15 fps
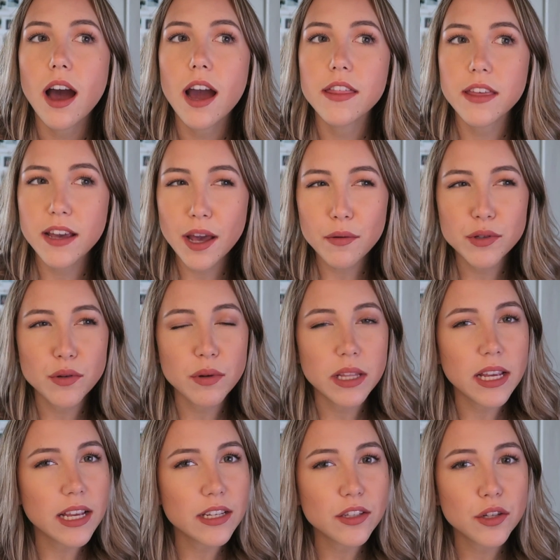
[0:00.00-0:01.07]
I think I was
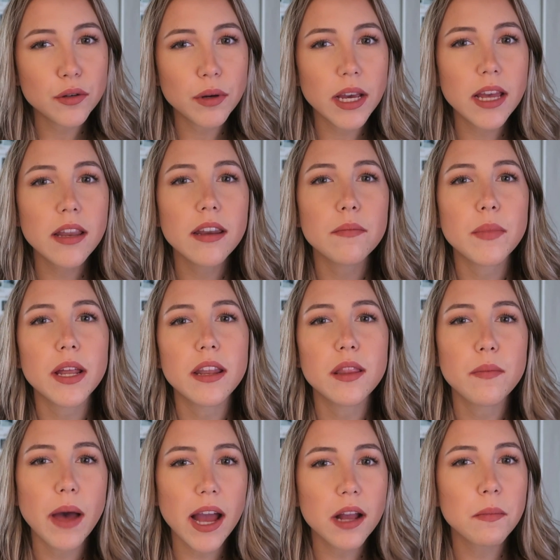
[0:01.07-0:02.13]
really into it, but in
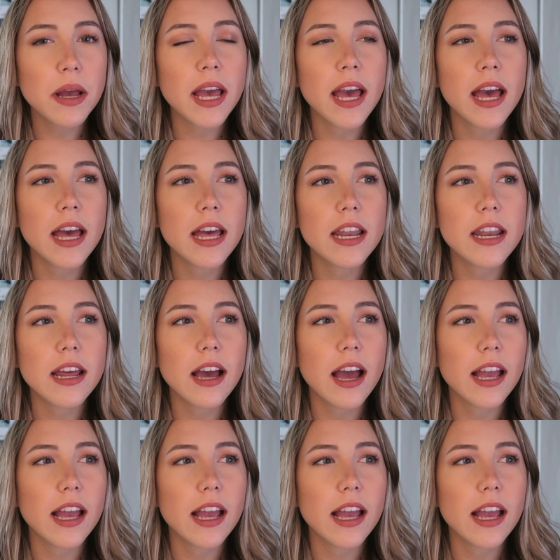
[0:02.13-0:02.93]
the back of my head,